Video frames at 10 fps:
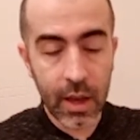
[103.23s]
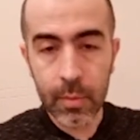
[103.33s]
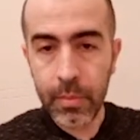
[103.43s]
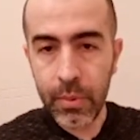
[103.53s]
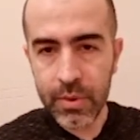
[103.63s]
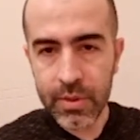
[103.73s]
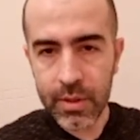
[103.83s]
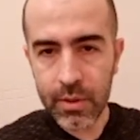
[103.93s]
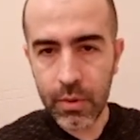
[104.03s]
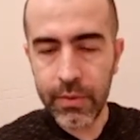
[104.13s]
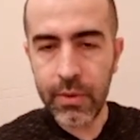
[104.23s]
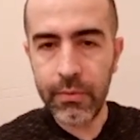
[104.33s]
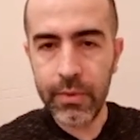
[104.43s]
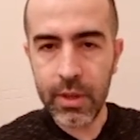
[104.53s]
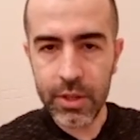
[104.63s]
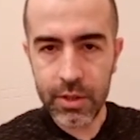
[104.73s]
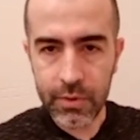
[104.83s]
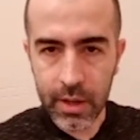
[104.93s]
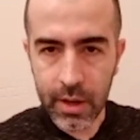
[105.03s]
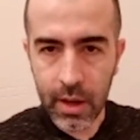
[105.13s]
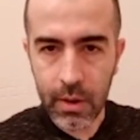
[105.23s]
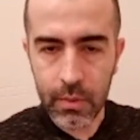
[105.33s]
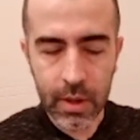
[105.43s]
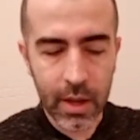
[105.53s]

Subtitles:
8% of inflation right now,